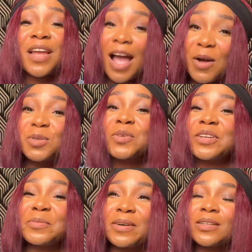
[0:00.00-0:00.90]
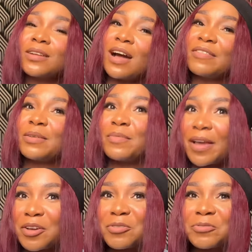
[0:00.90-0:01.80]
I was worried about not having a
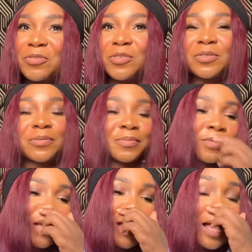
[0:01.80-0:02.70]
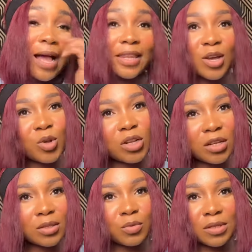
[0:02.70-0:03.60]
microphone. And a whole lot
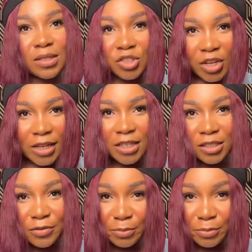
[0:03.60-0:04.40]
was a challenge for